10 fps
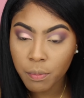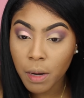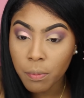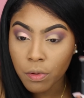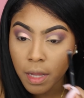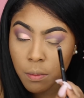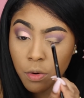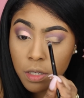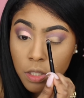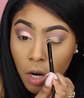of purple, like
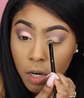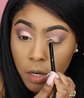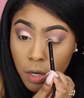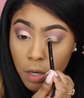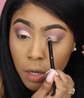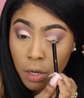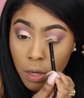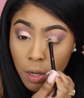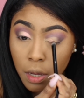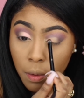more darker
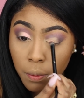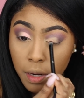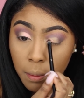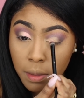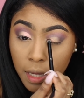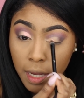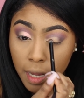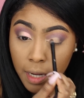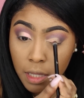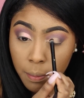when I'm looking
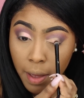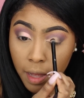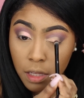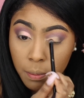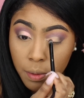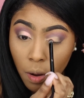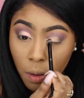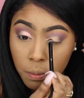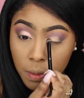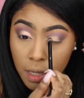at it in the palette, but
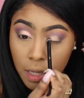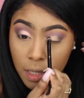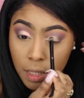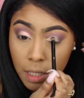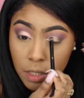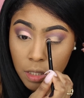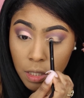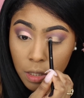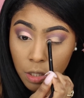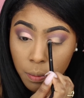on me it looks
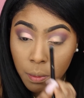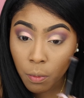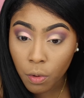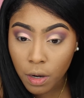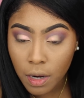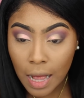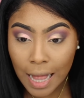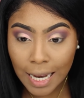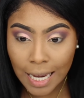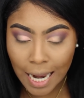a little bit more
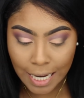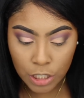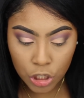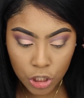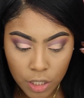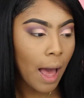lighter.